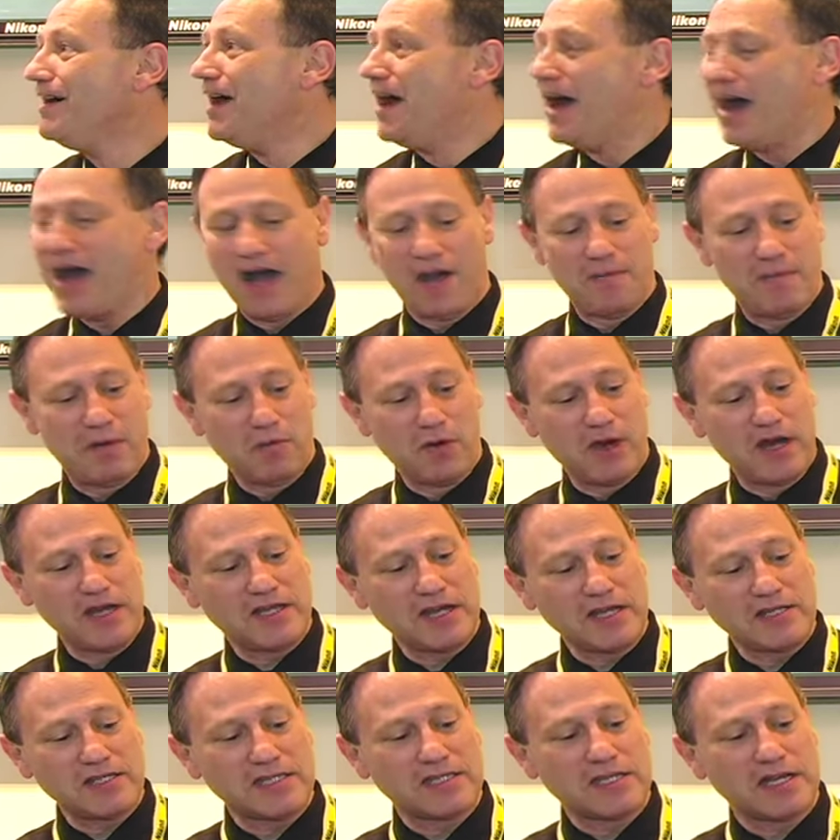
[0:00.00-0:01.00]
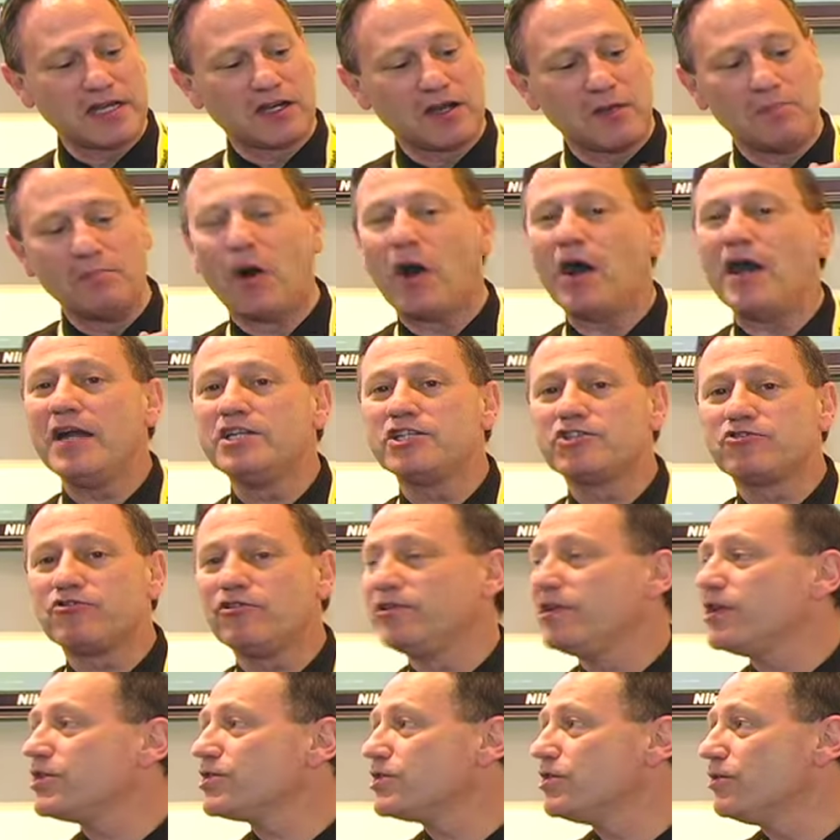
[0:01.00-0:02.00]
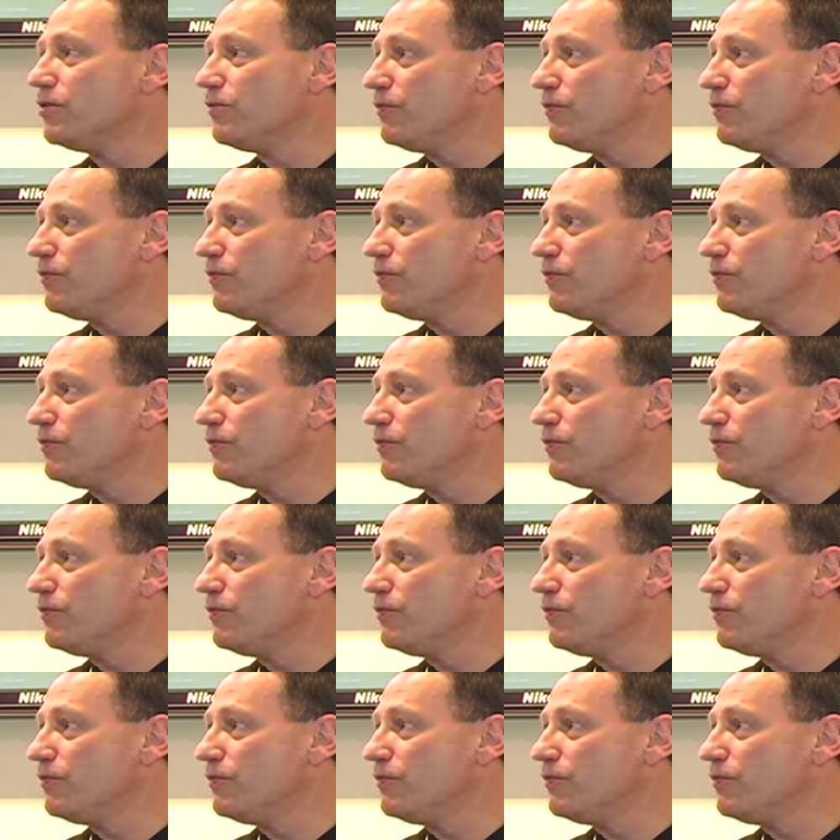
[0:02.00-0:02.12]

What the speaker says: And what it does is it combines traditional